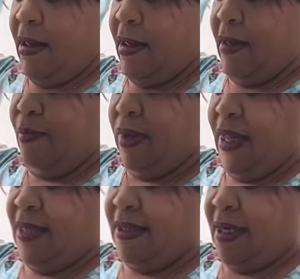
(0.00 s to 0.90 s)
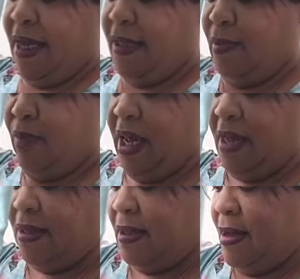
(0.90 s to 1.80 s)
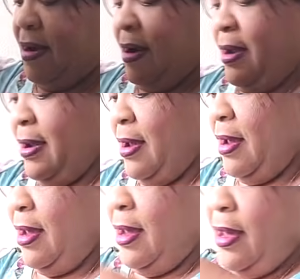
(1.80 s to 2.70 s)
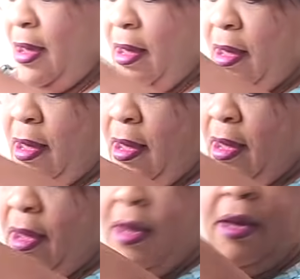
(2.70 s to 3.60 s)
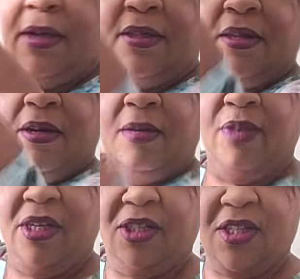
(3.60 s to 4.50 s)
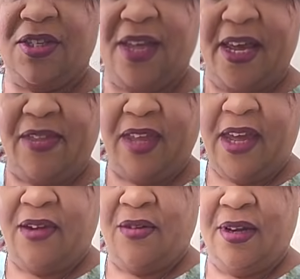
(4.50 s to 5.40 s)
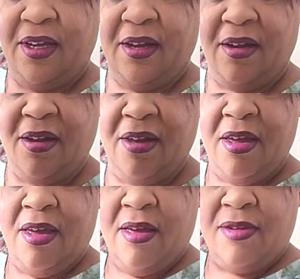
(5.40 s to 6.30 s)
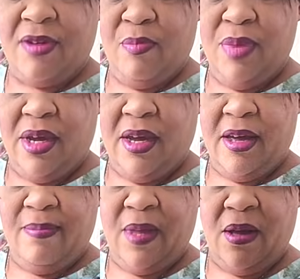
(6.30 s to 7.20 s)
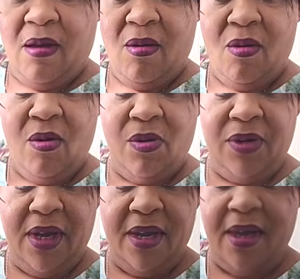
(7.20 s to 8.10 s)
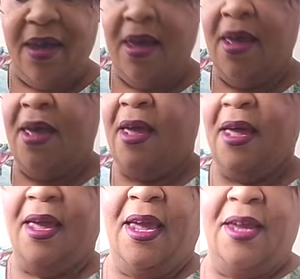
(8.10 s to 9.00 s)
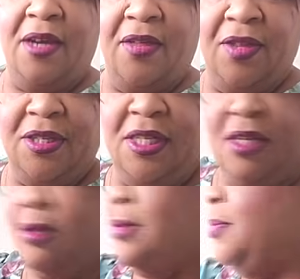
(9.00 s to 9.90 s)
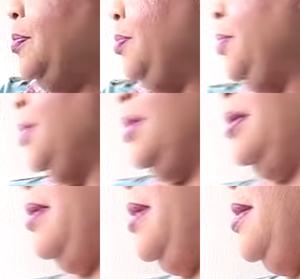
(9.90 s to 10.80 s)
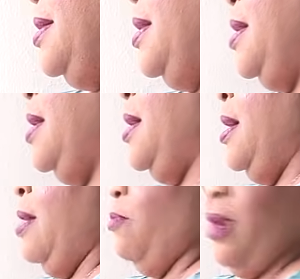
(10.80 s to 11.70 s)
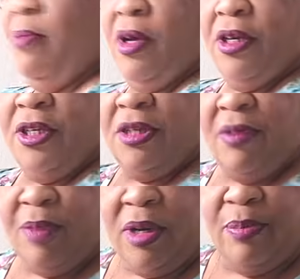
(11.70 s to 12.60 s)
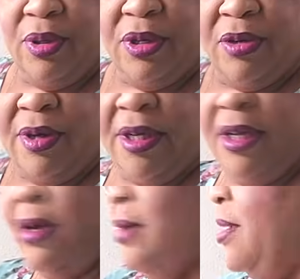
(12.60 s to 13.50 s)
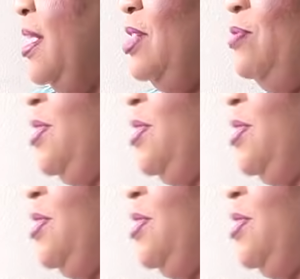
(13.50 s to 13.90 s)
and place it at the base, all right? And it's gonna be just like that on here. So I'm picking up the gold and the teal, all right? And what I'm gonna do, I'm gonna put it on here, and you've